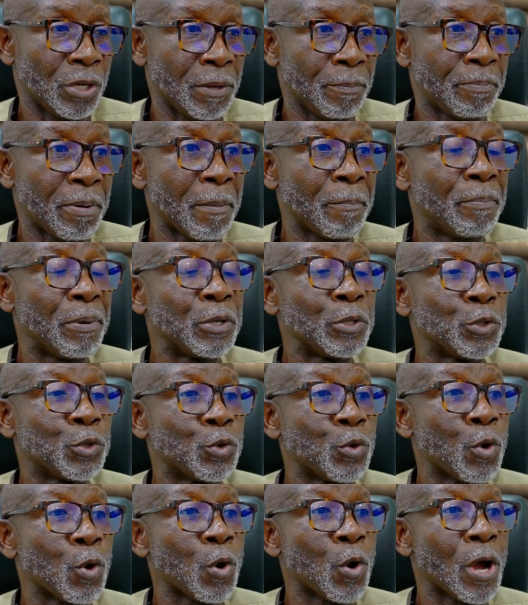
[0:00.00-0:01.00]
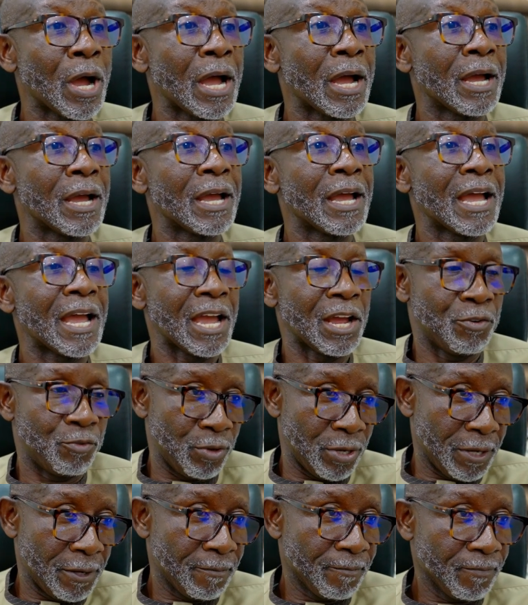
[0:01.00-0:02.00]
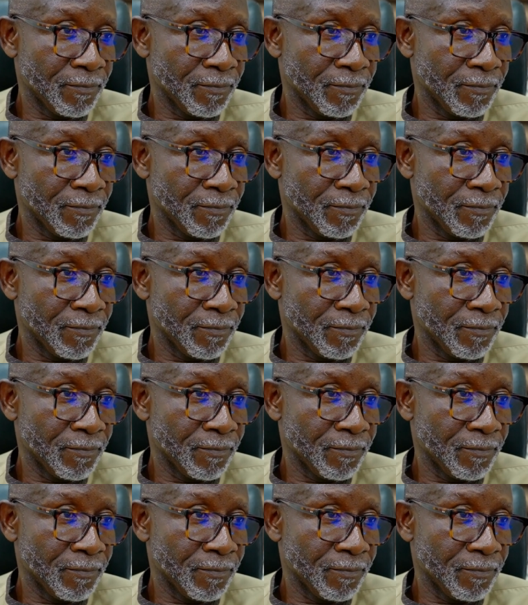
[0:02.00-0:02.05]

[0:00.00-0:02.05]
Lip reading: Nimpempensuo Edri.